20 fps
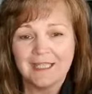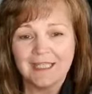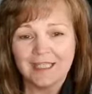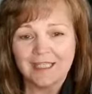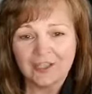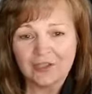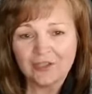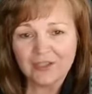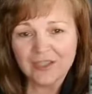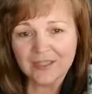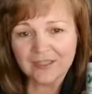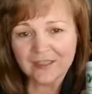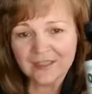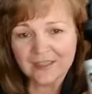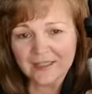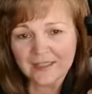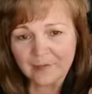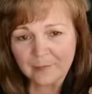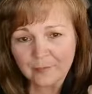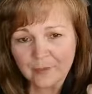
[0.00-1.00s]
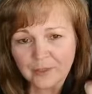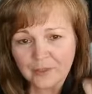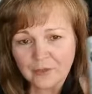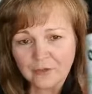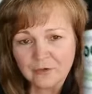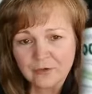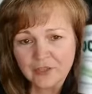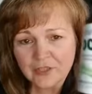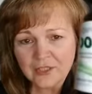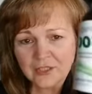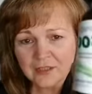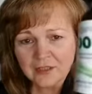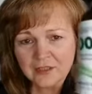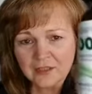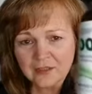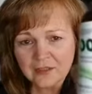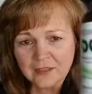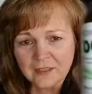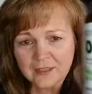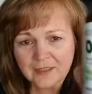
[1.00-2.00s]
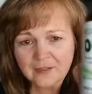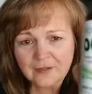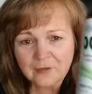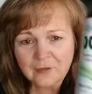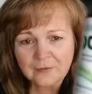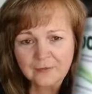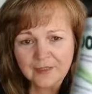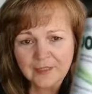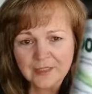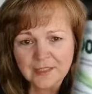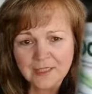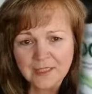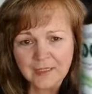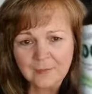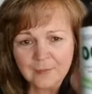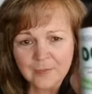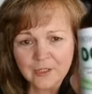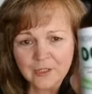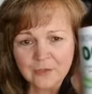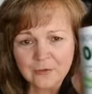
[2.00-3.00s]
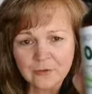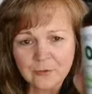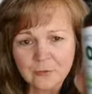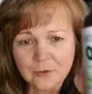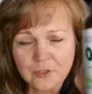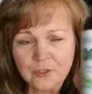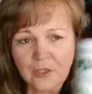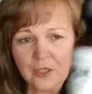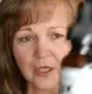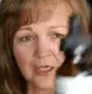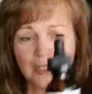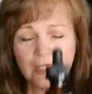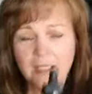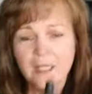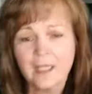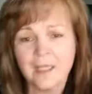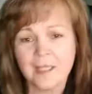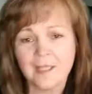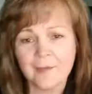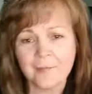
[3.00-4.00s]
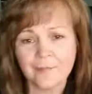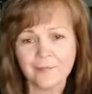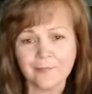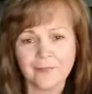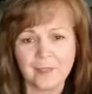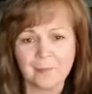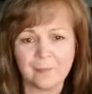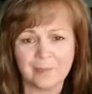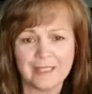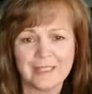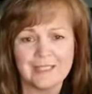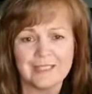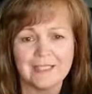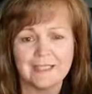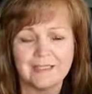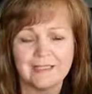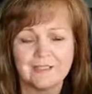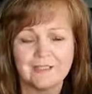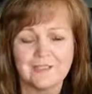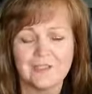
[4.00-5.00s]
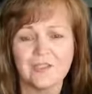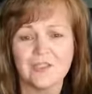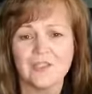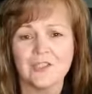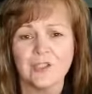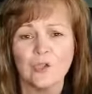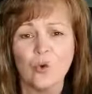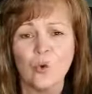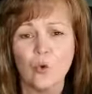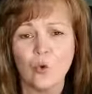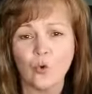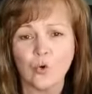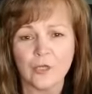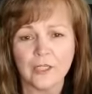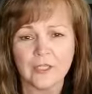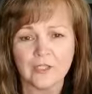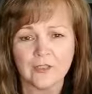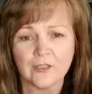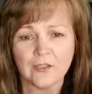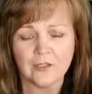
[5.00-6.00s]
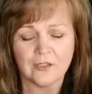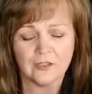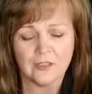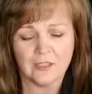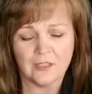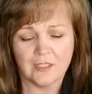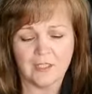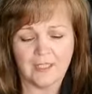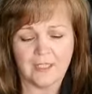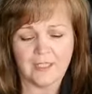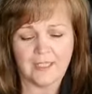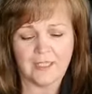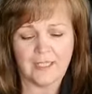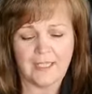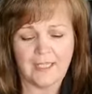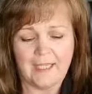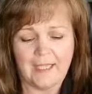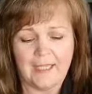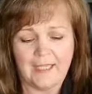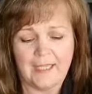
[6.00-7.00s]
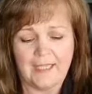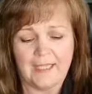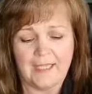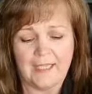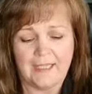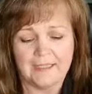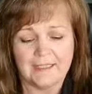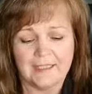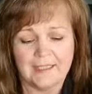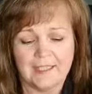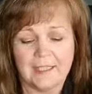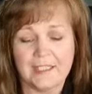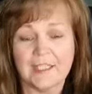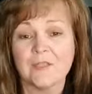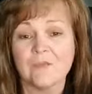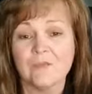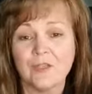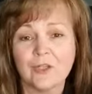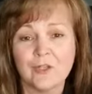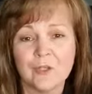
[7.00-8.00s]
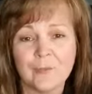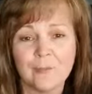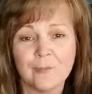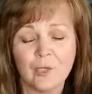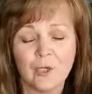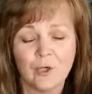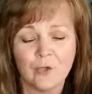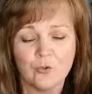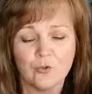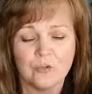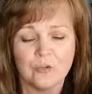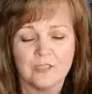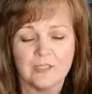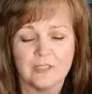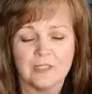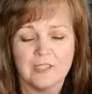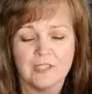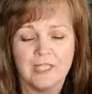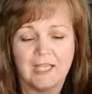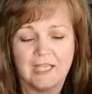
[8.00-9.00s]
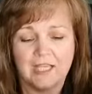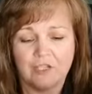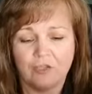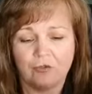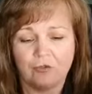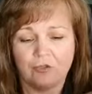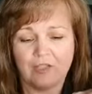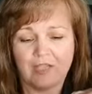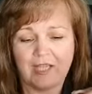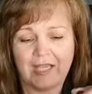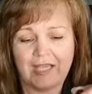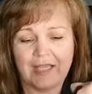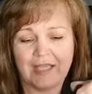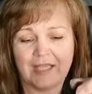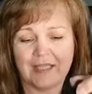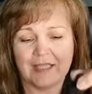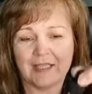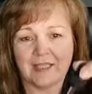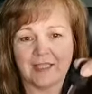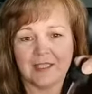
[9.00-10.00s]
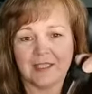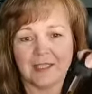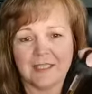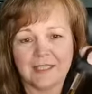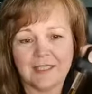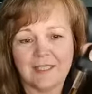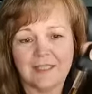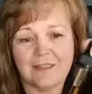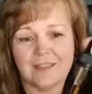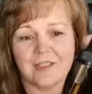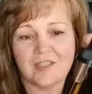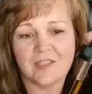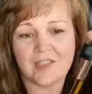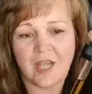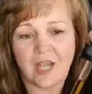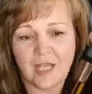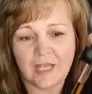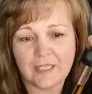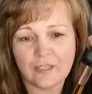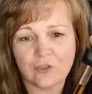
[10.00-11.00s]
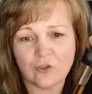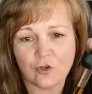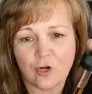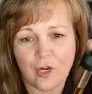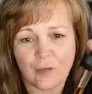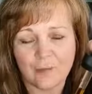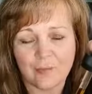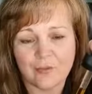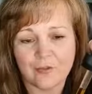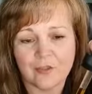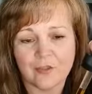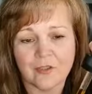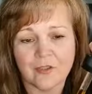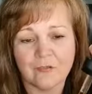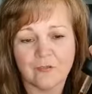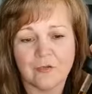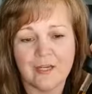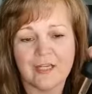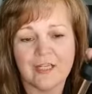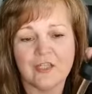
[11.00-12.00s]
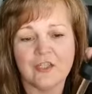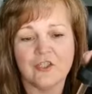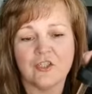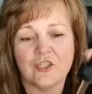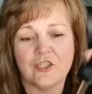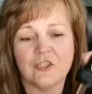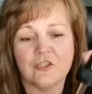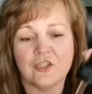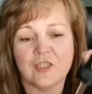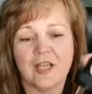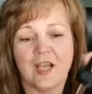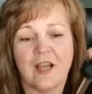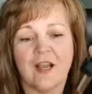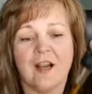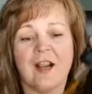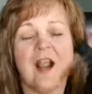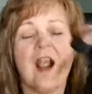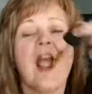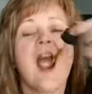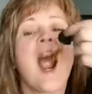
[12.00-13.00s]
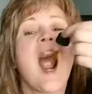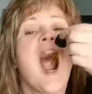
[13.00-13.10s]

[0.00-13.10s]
Can you see this up close here? I don't know if that's coming through or not. Basically, this is an oil and it's very potent and you take it in this eyedropper right under your tongue